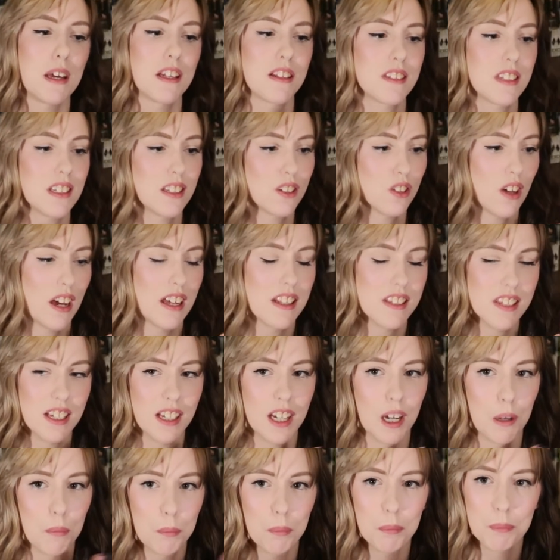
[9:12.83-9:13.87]
and try and
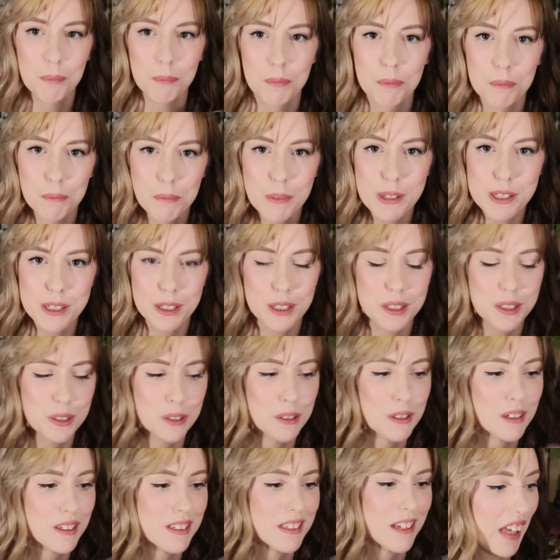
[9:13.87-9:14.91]
sync up music to
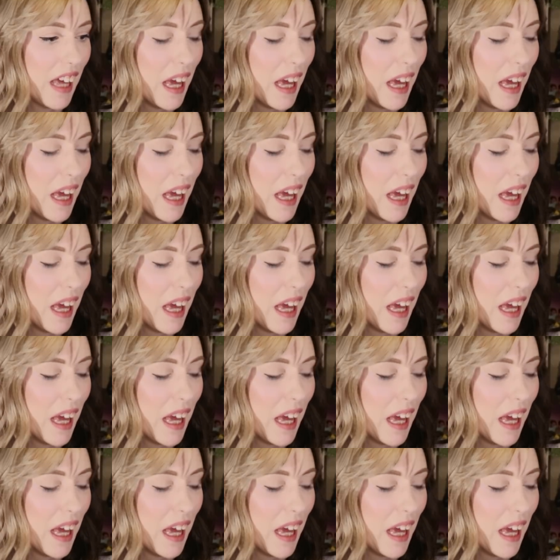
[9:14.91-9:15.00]
it.